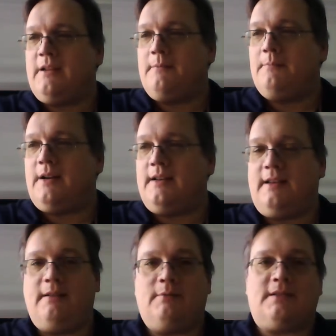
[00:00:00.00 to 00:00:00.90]
But
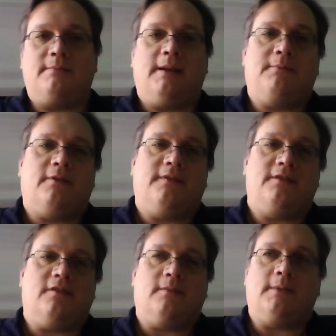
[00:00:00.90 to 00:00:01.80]
he was a member of the
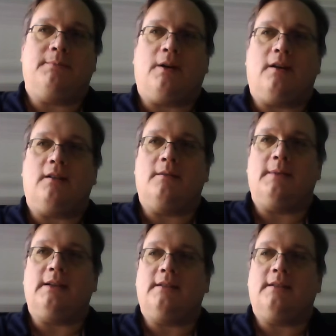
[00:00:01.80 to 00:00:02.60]
German parliament